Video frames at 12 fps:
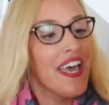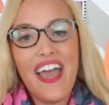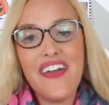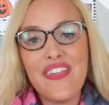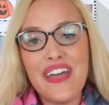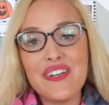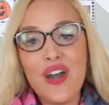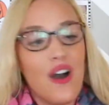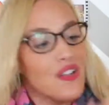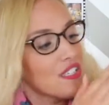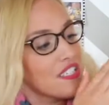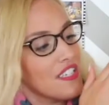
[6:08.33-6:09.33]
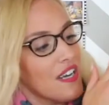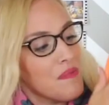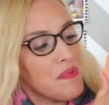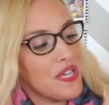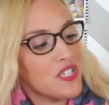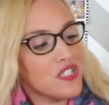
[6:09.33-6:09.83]
and then color
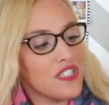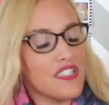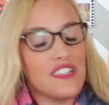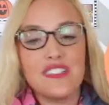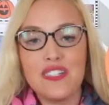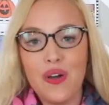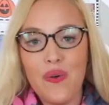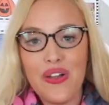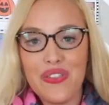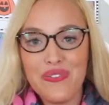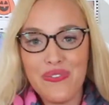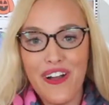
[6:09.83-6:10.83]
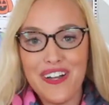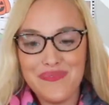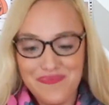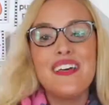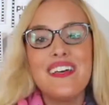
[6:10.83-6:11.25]
a picture to go on the front.